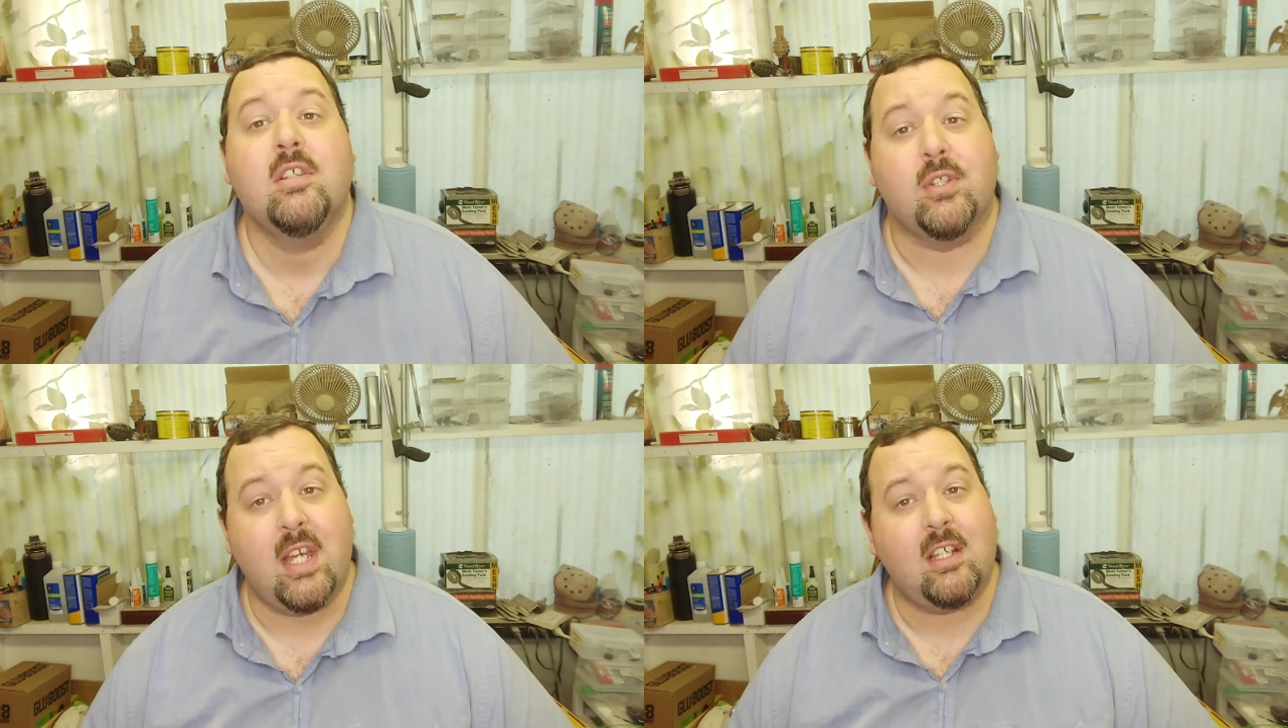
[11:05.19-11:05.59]

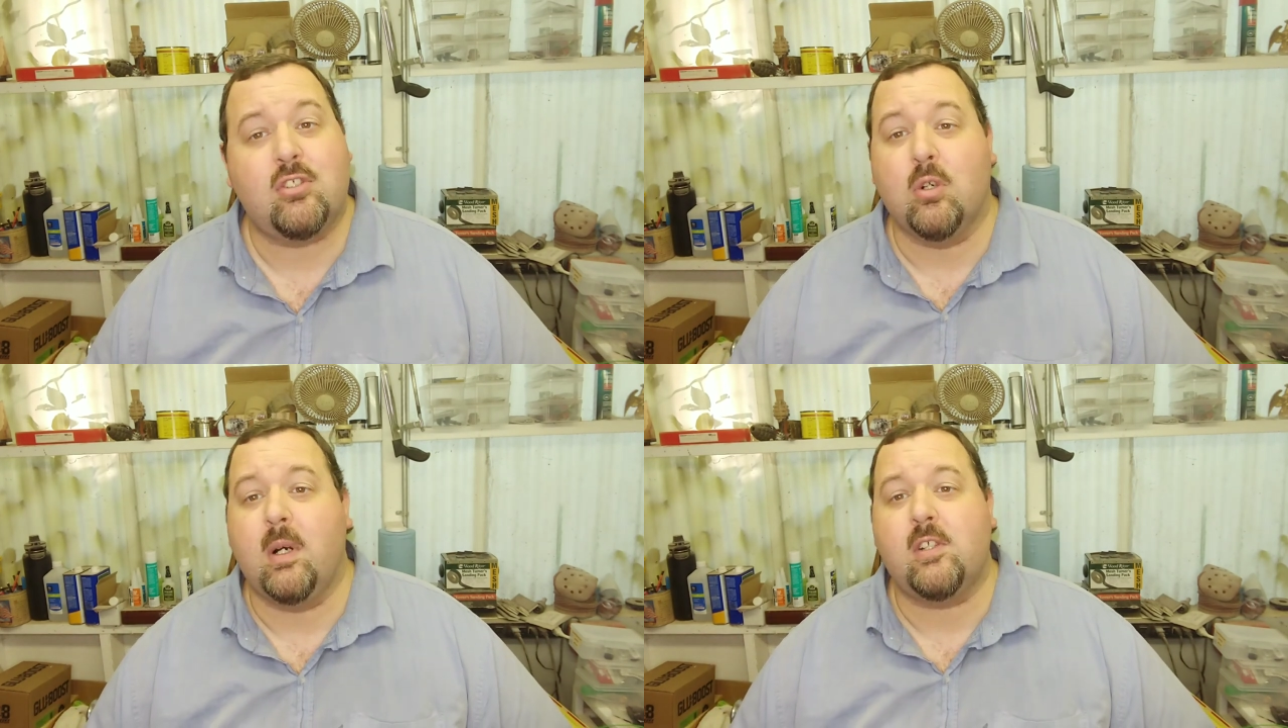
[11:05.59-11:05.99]
So thank you
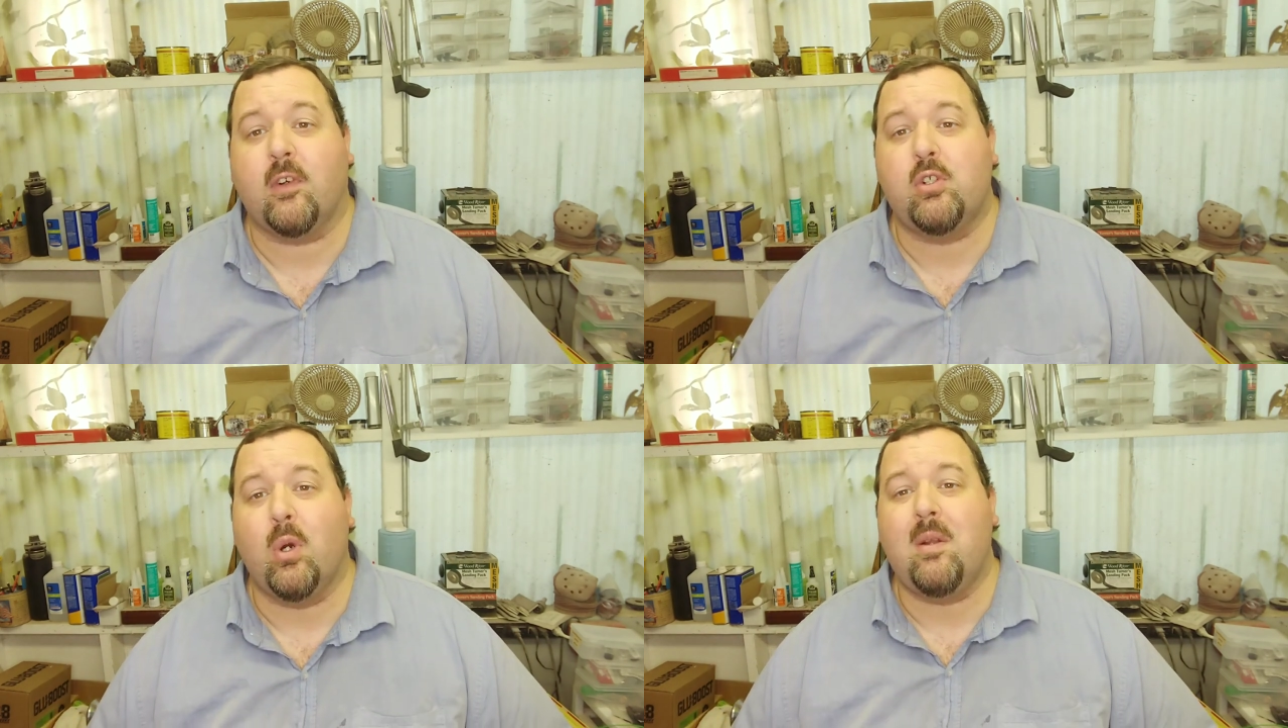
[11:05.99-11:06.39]
so much
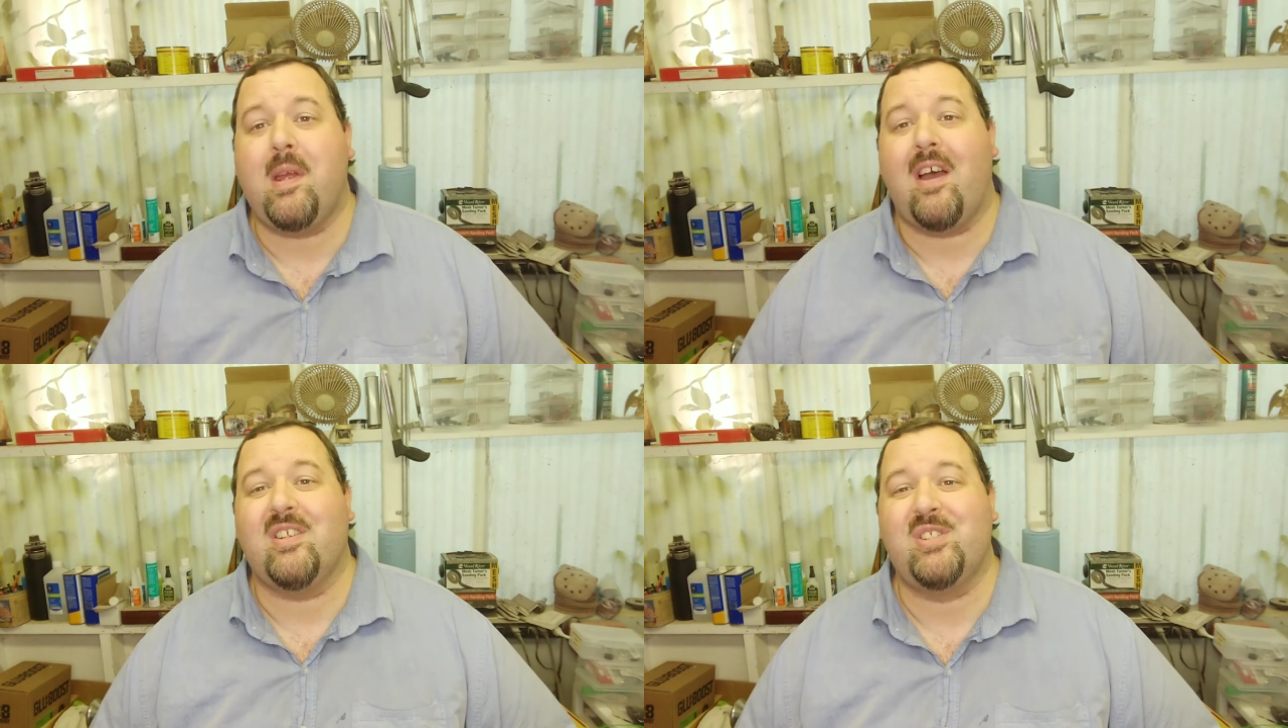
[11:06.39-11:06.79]
for joining
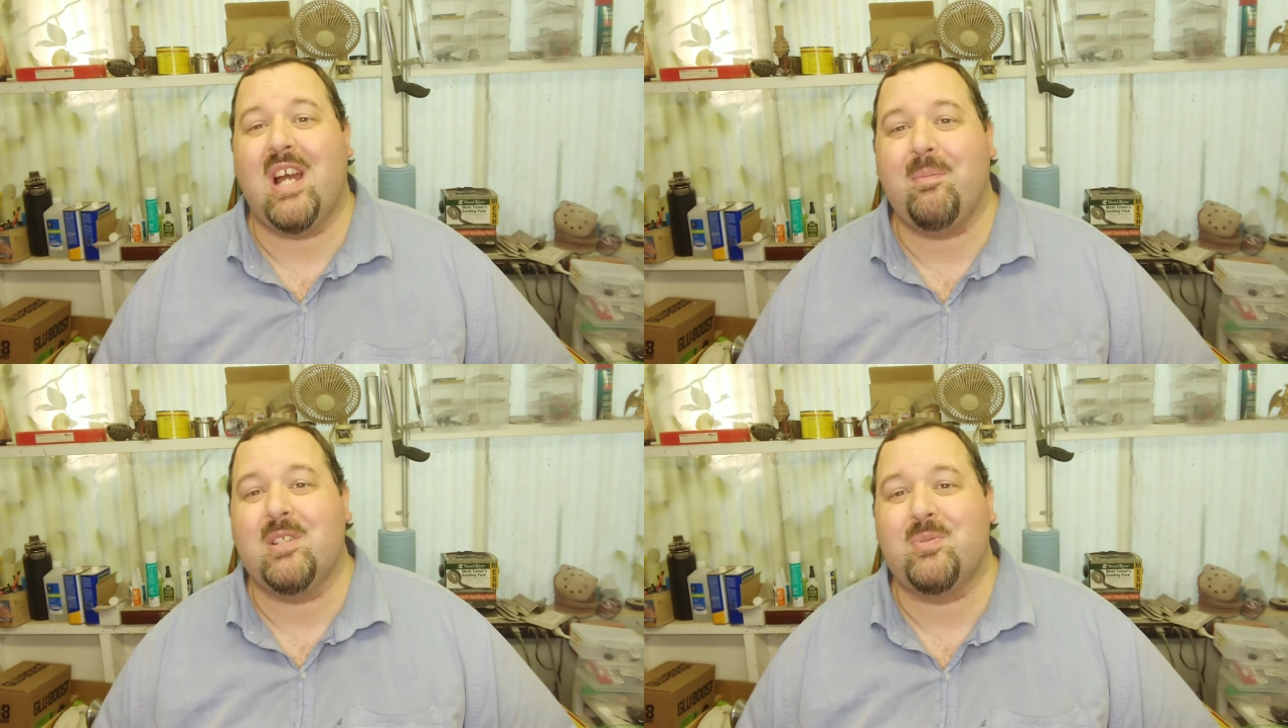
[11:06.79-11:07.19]
me out in the
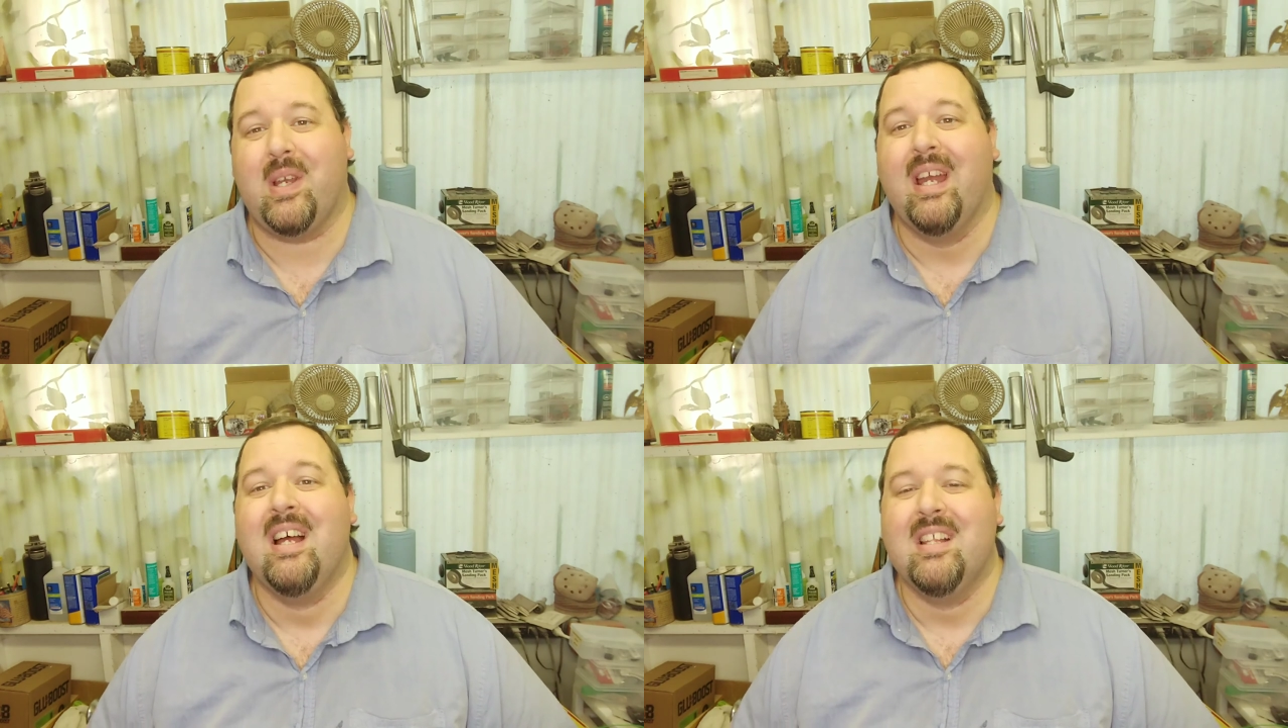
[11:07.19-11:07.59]
shop this
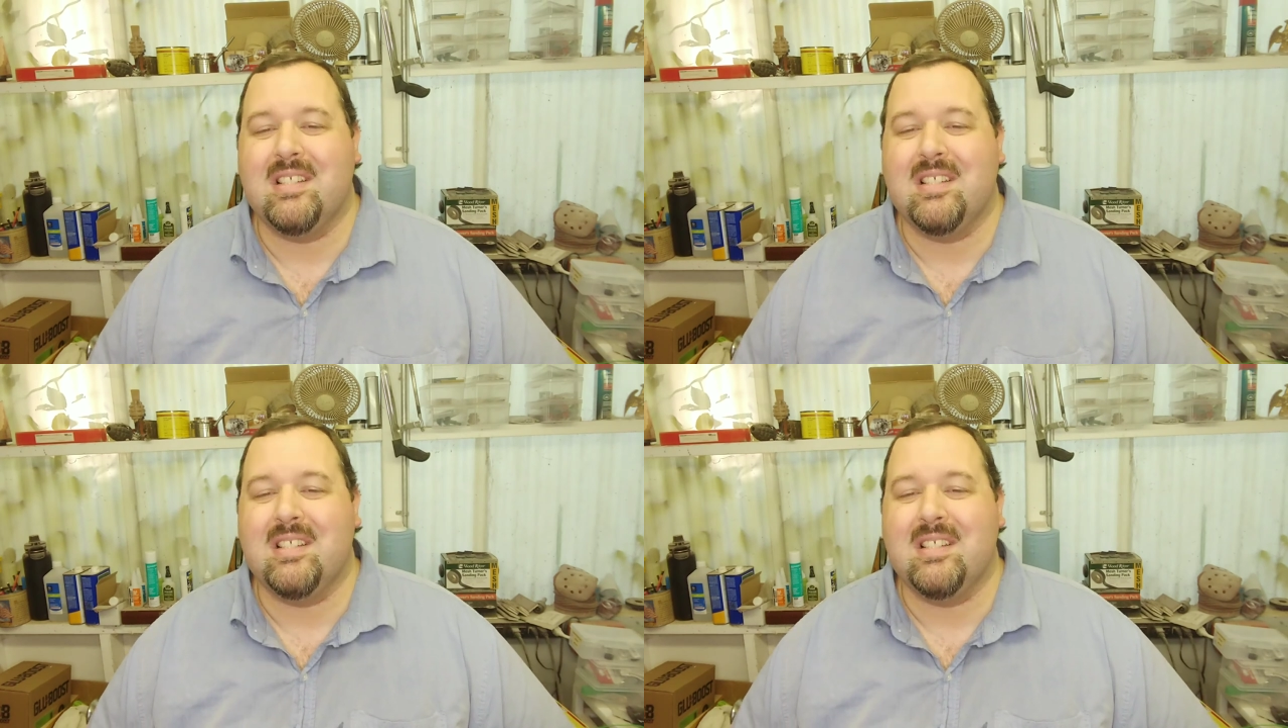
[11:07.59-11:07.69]
week.